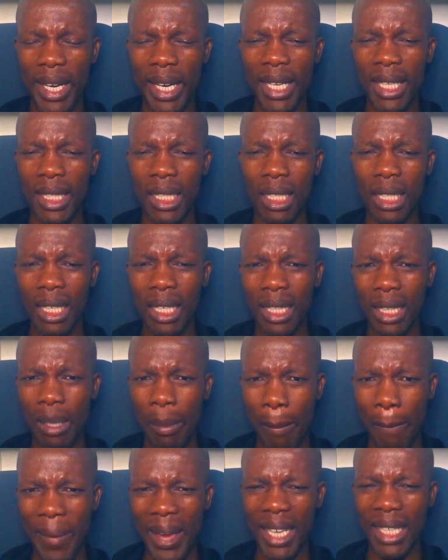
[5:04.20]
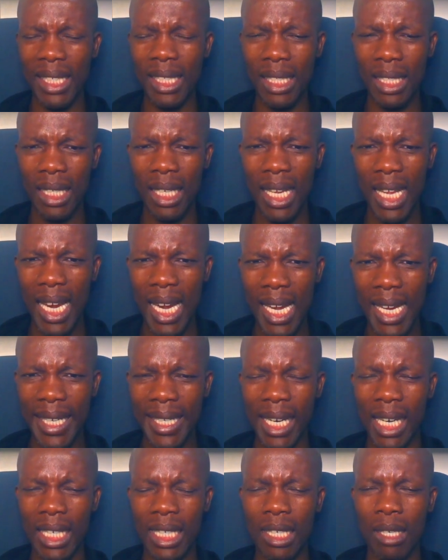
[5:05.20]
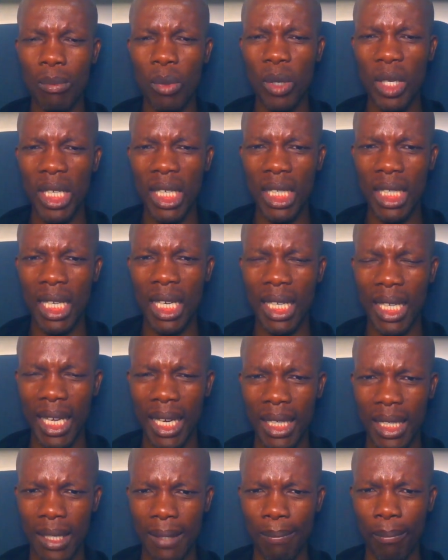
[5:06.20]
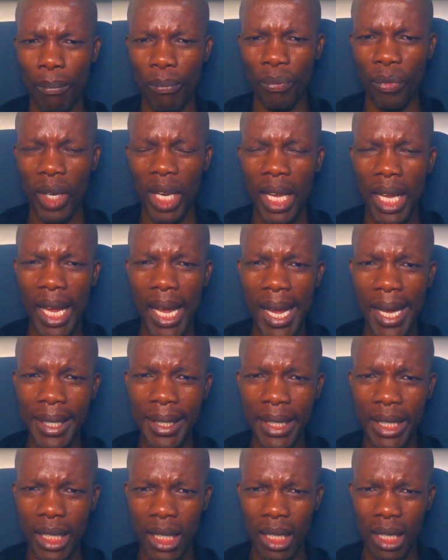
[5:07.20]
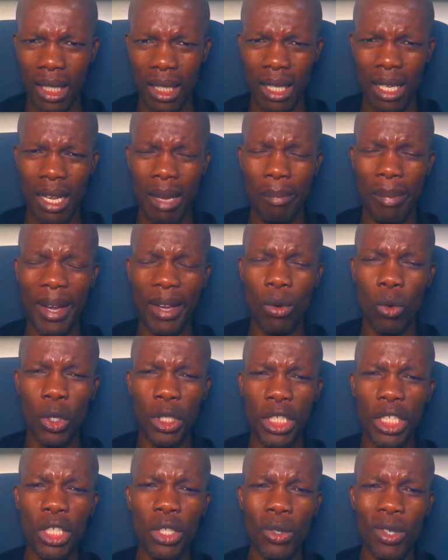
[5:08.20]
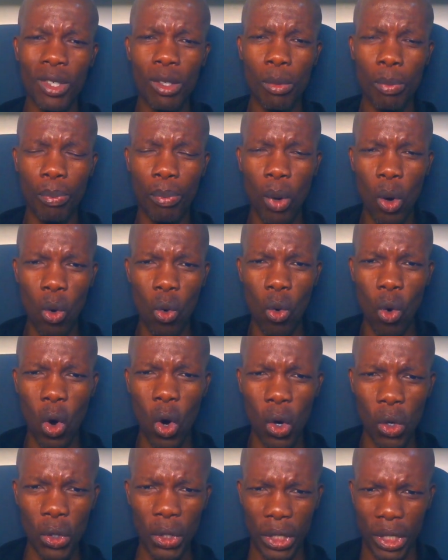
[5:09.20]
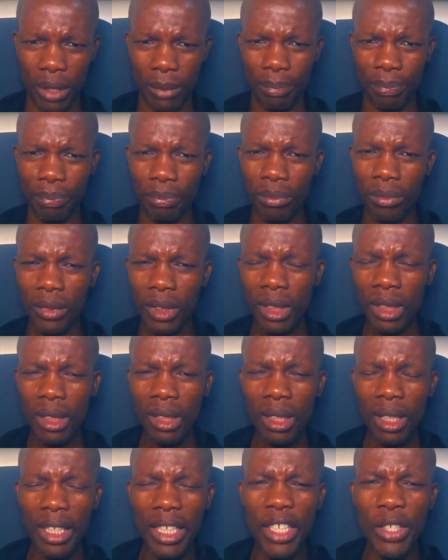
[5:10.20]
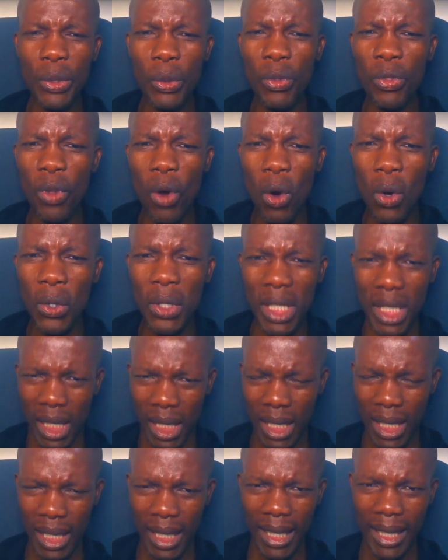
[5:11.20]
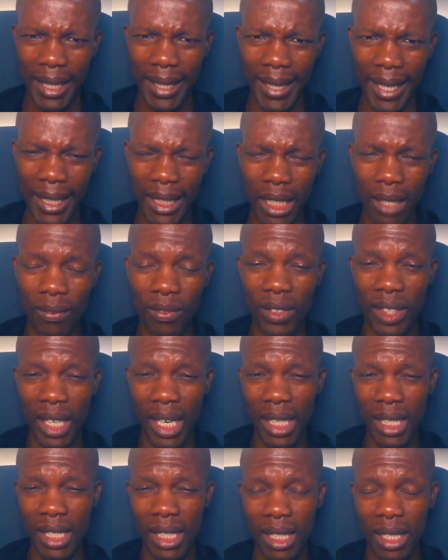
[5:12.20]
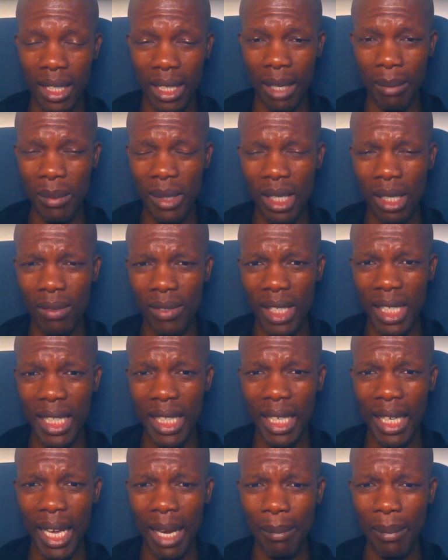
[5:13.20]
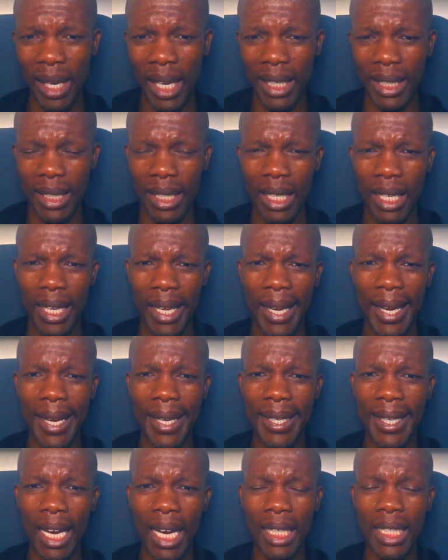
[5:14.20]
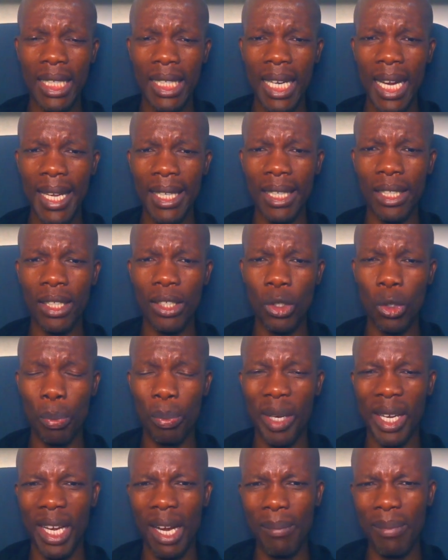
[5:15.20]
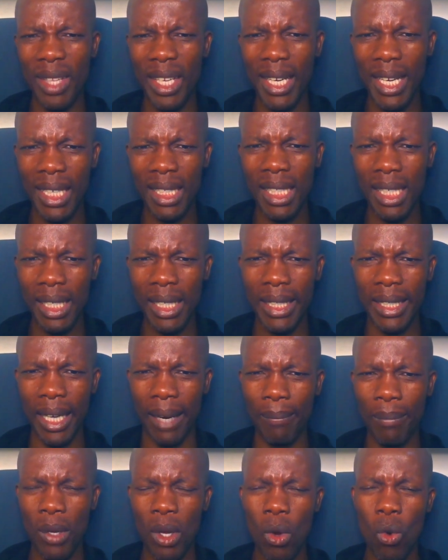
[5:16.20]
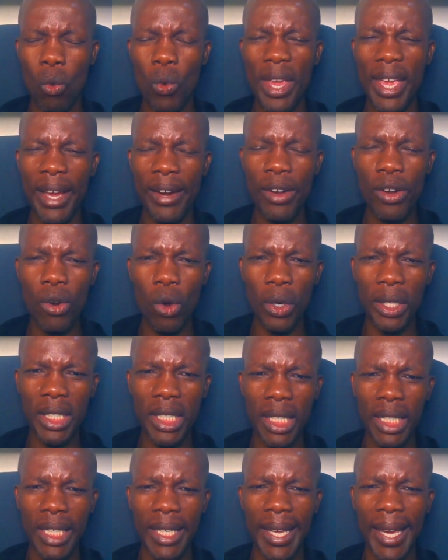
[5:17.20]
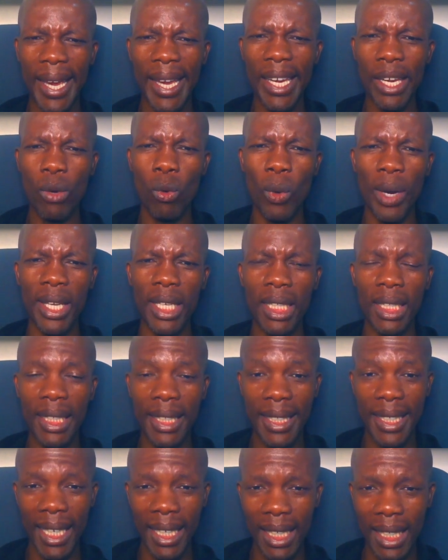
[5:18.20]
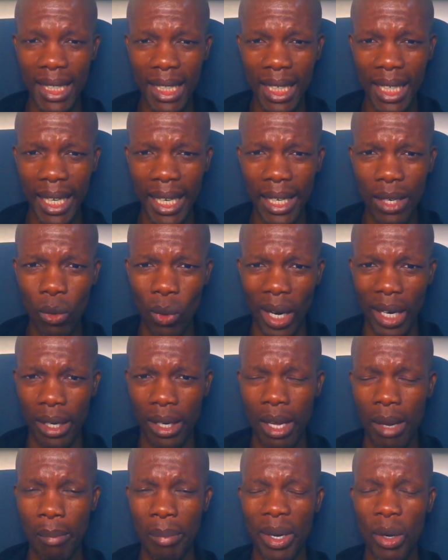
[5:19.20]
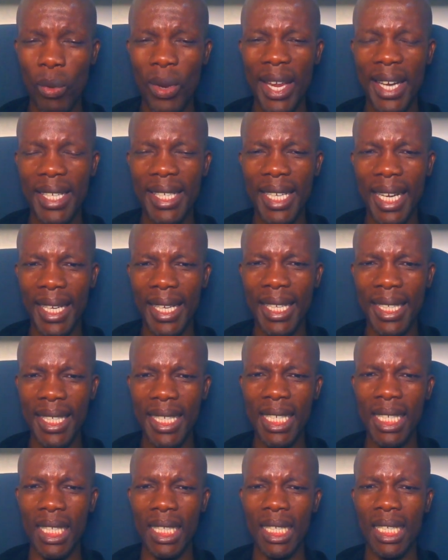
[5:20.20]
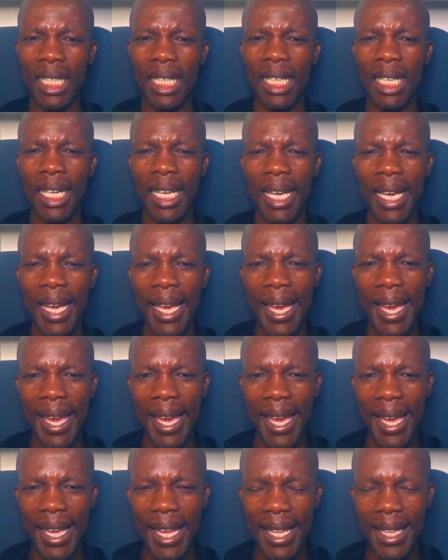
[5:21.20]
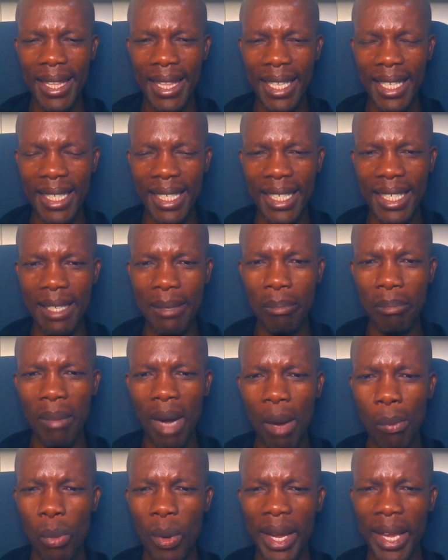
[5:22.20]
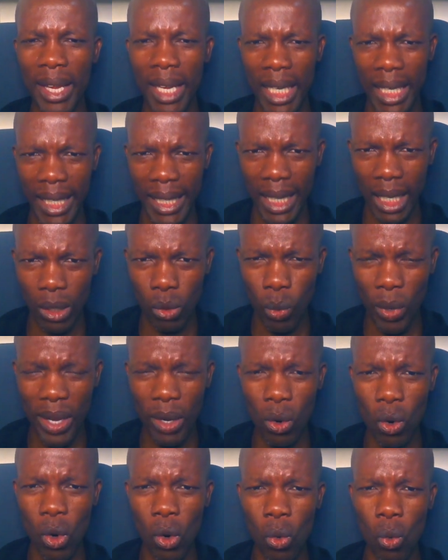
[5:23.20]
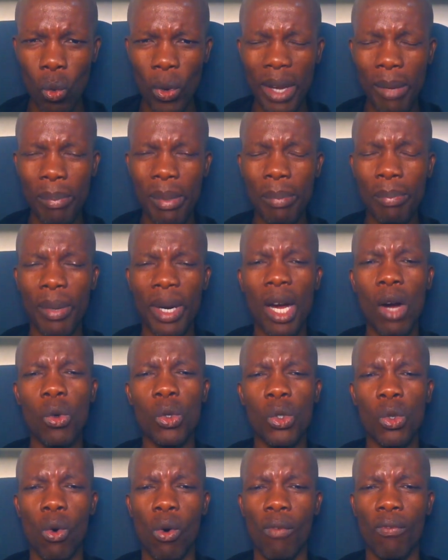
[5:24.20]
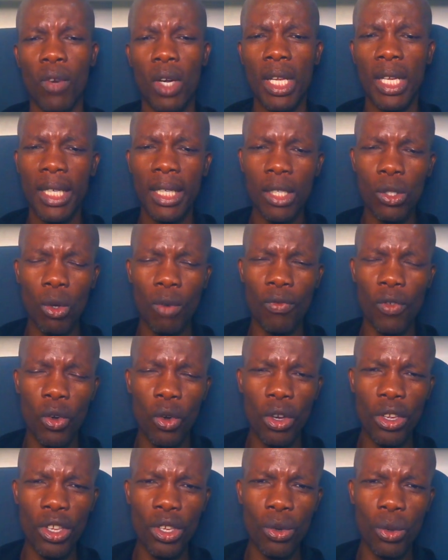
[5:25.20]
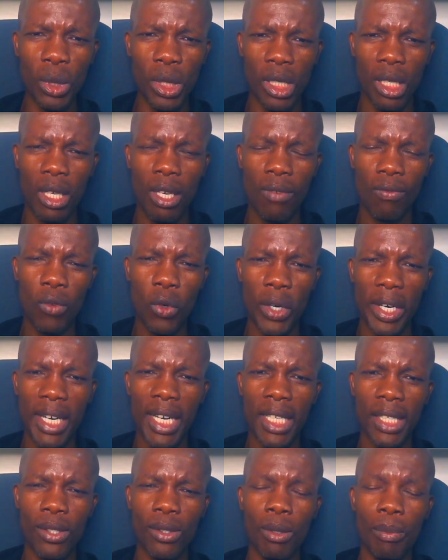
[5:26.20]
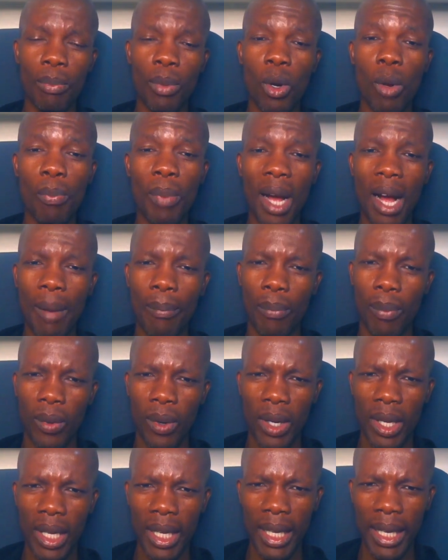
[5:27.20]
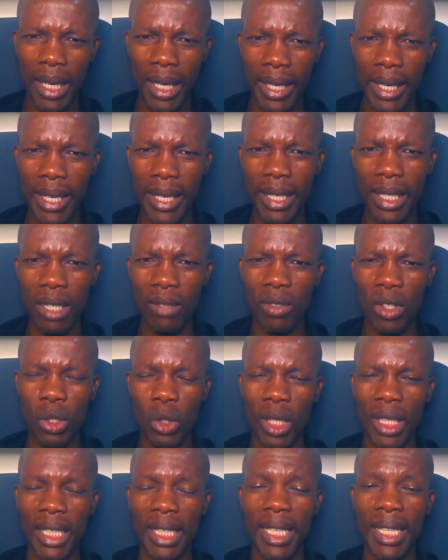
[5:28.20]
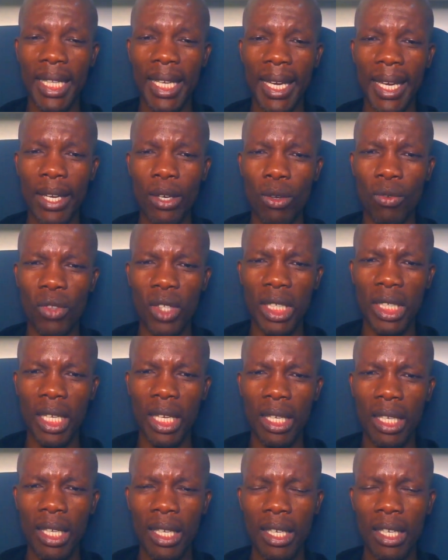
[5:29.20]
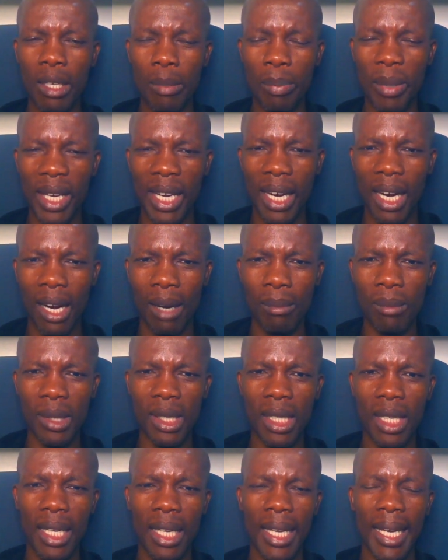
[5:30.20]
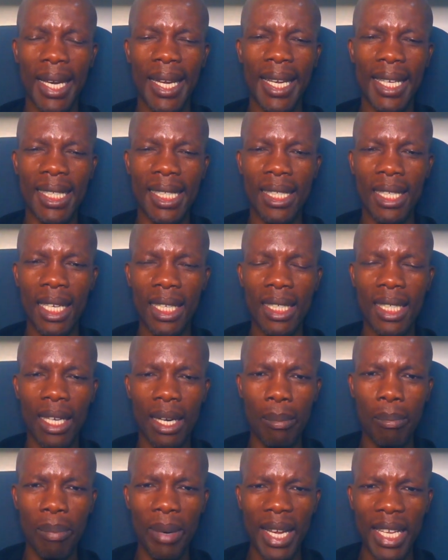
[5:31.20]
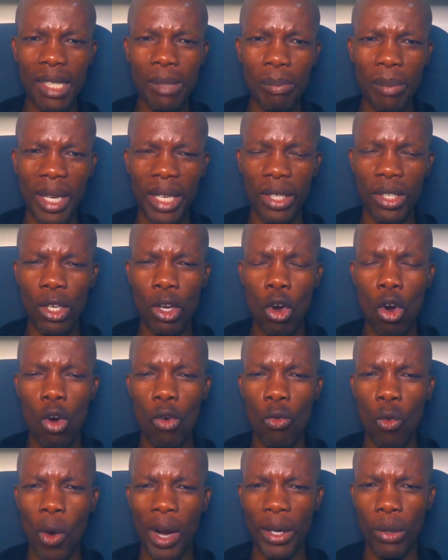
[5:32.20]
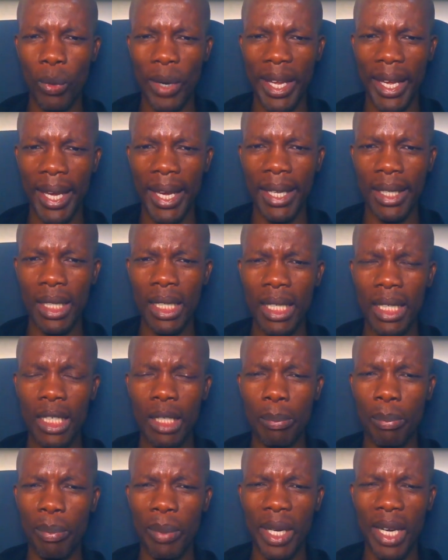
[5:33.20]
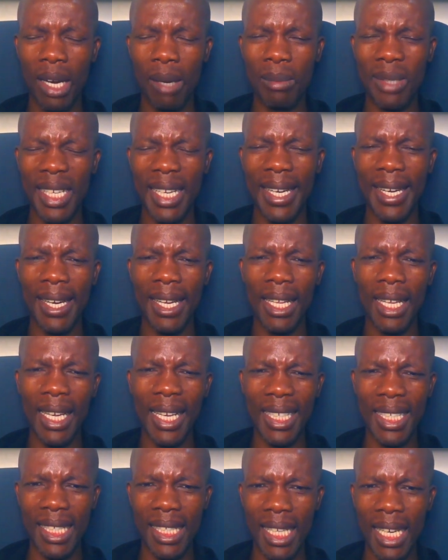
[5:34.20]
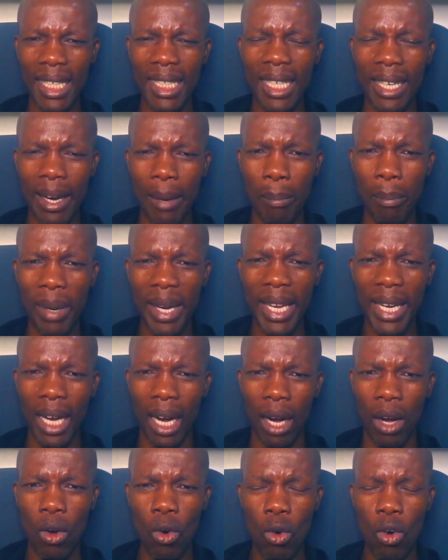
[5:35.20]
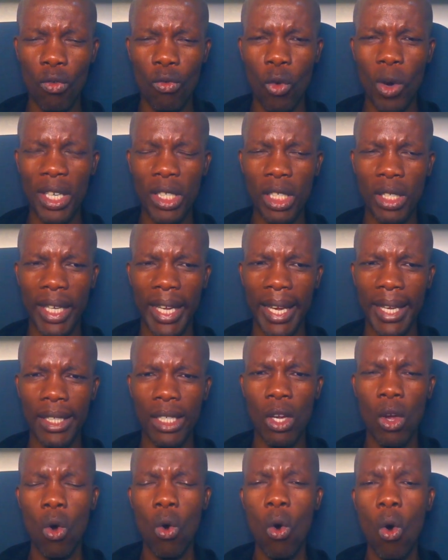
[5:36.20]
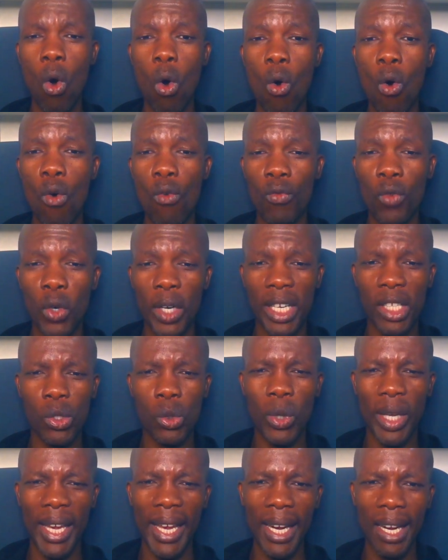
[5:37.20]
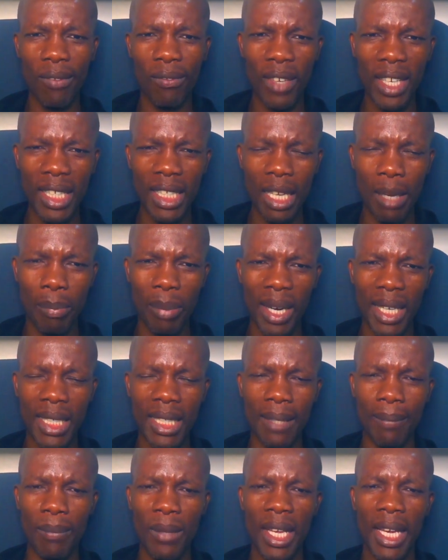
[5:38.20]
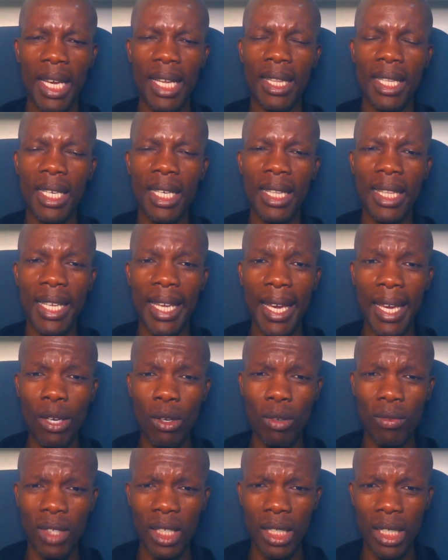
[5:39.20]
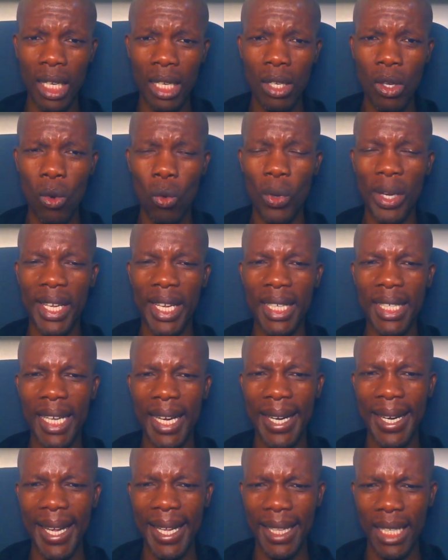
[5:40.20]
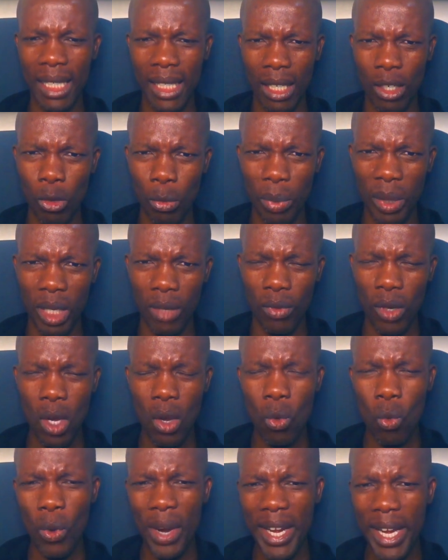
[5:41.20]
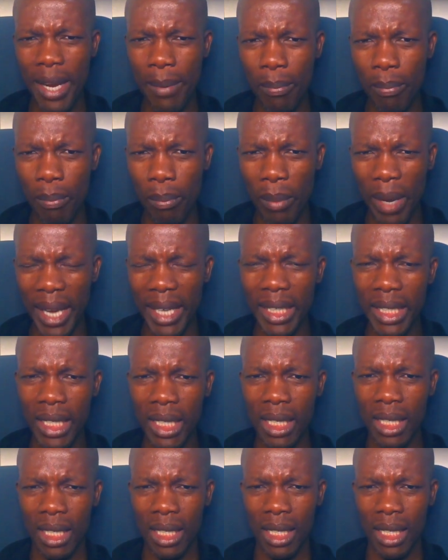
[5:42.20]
needs the best leadership it can get. And by continuing to poke holes into those that have thrust themselves in the limelight and are trying to become the next leader, we are not in any way targeting anyone, but we are targeting the Zimbabwe that we all will be proud of. It's of no use for us to prop up an individual and at the end of the day he becomes an exact replacement of what we had. He becomes an exact replica of what he had, or for us to elevate a party and then at the end of the day we get another ZANU-P F. We made